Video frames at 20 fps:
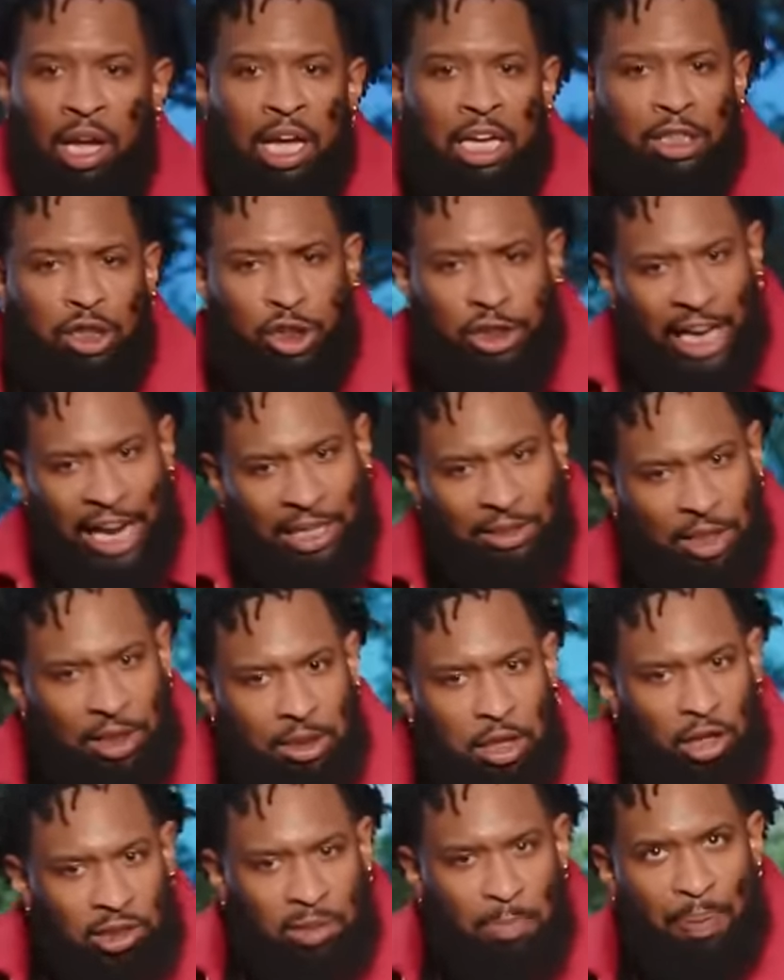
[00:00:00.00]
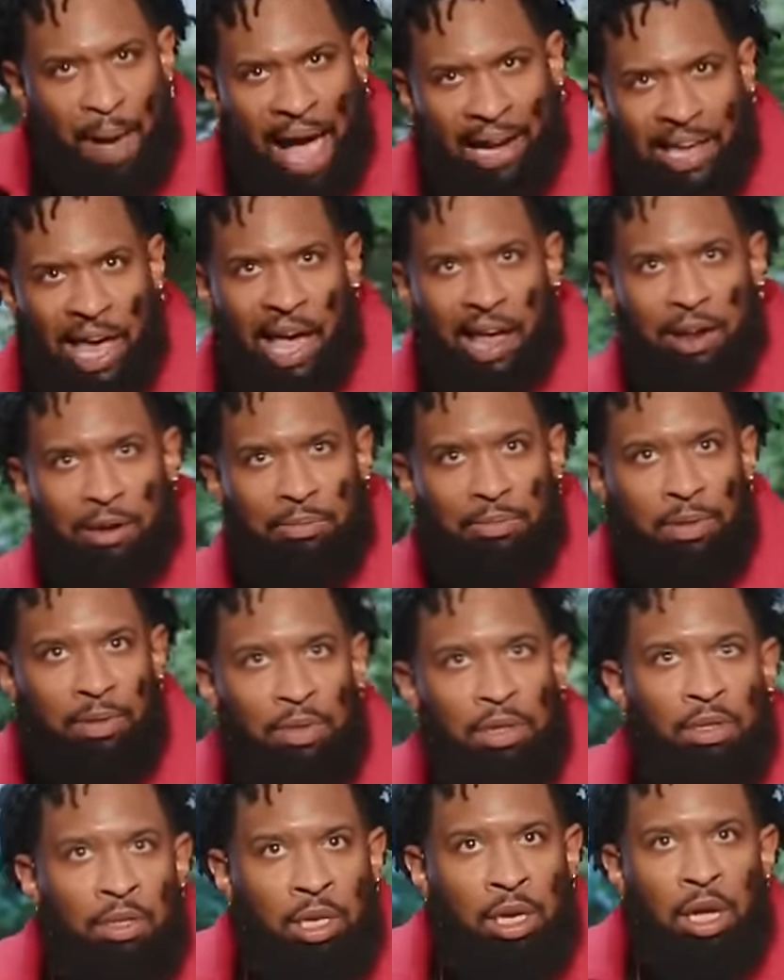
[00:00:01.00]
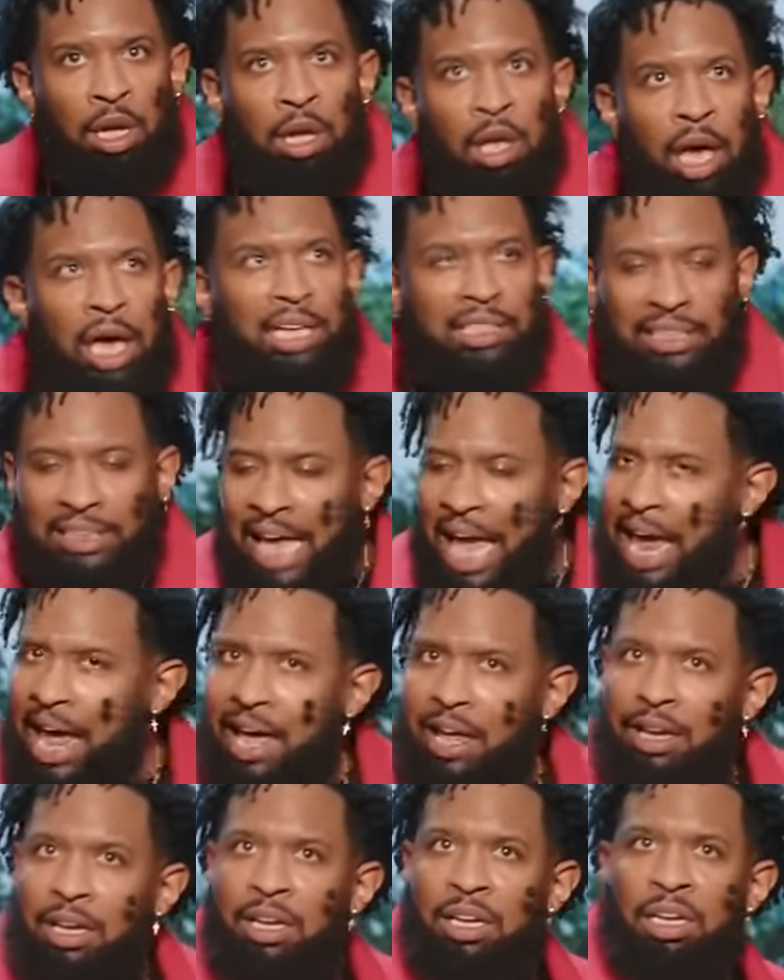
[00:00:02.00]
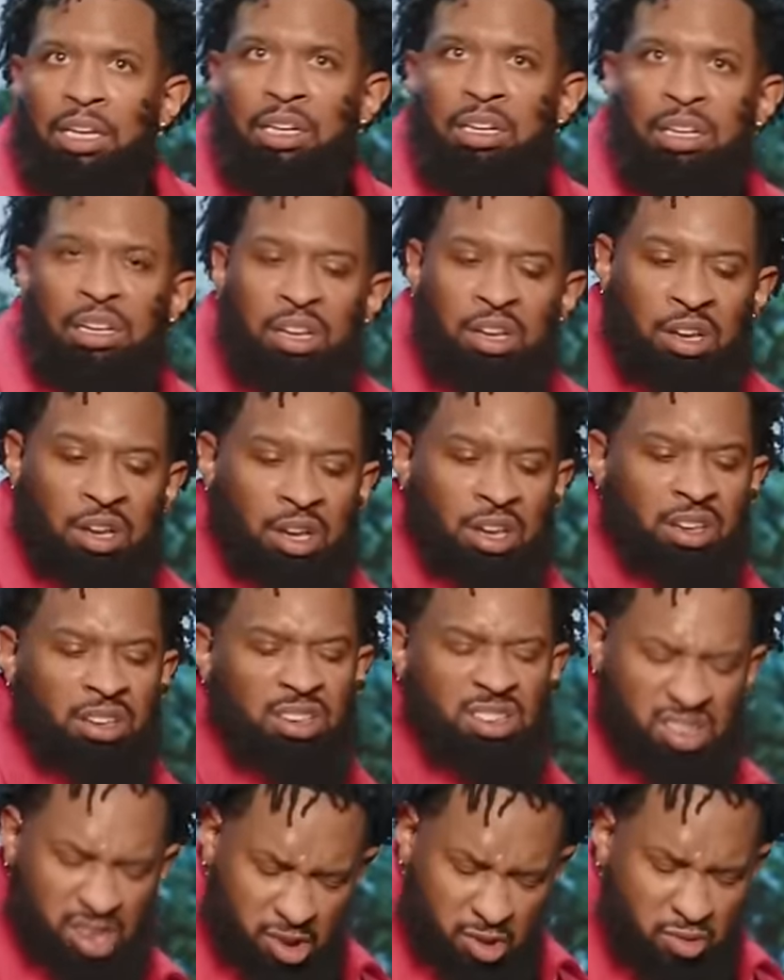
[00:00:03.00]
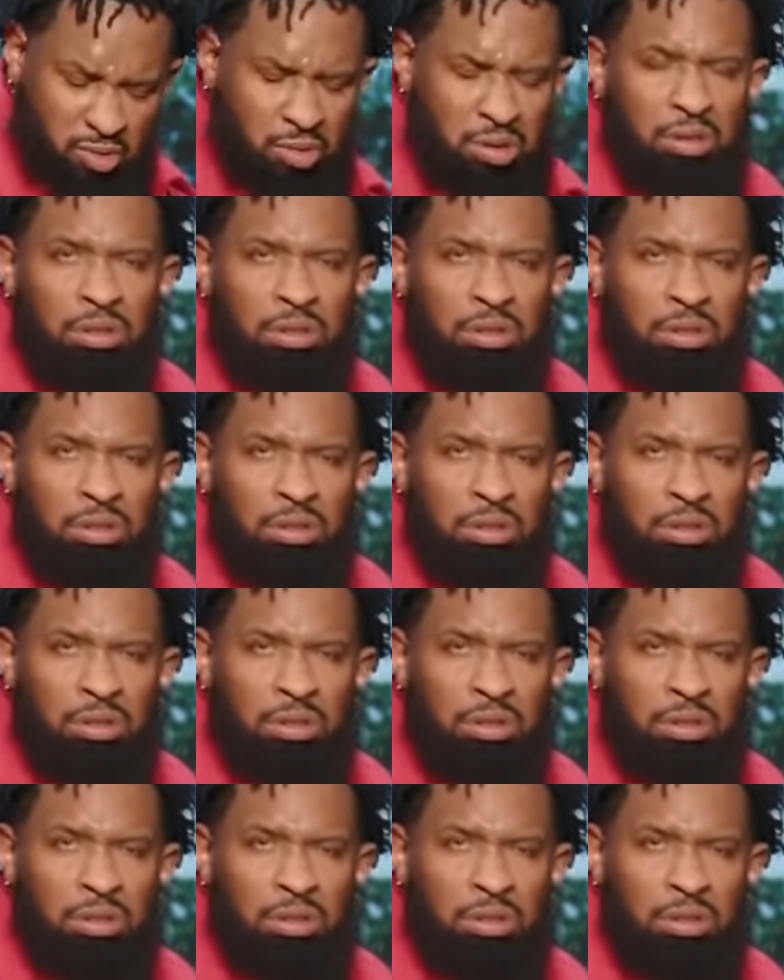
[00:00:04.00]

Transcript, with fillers: Jesus looks back at them and said, You